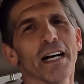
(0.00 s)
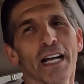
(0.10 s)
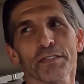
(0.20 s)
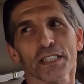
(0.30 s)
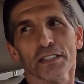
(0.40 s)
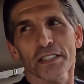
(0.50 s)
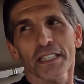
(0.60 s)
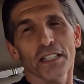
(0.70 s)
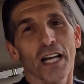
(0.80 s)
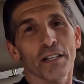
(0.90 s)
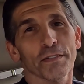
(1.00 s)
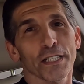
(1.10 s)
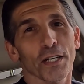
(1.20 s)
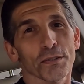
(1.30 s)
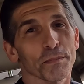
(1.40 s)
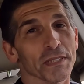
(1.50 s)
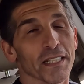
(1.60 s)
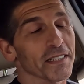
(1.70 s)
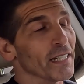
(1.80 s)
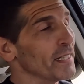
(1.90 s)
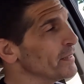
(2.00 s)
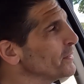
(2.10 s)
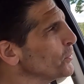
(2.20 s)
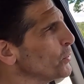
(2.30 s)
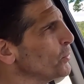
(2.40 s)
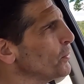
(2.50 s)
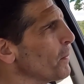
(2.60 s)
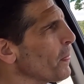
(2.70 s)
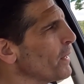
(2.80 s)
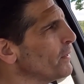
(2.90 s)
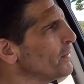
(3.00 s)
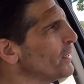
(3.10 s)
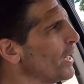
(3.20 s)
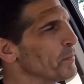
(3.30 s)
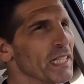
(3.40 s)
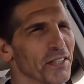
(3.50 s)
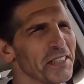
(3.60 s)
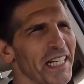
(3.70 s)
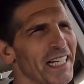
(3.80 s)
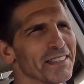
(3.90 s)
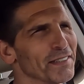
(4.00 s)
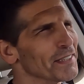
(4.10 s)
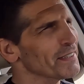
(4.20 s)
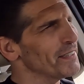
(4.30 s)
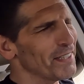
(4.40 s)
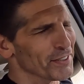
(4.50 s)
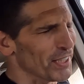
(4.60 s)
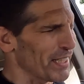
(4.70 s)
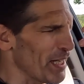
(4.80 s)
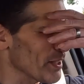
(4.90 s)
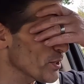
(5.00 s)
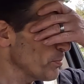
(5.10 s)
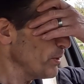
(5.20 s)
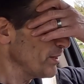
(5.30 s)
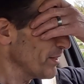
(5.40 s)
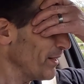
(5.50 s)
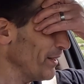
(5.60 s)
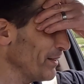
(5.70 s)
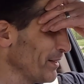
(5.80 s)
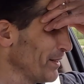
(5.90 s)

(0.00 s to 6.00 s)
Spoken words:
I have to delete a lot of videos, I'm telling you that. I'm telling you that. Gosh, I can't speak today.